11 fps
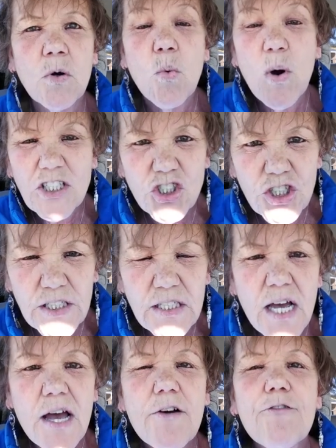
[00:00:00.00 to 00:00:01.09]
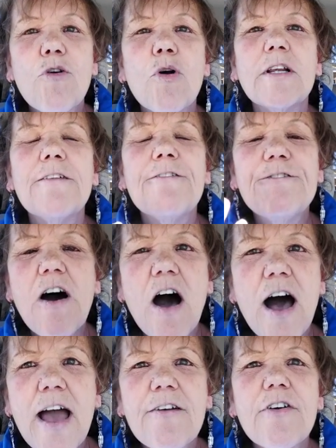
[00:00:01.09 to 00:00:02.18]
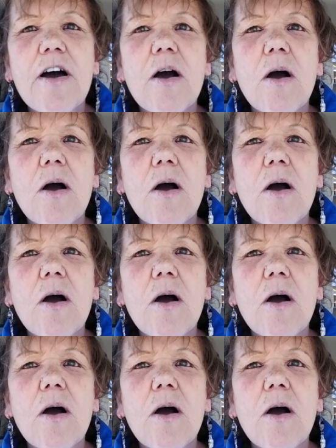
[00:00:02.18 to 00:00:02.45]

questioned for the five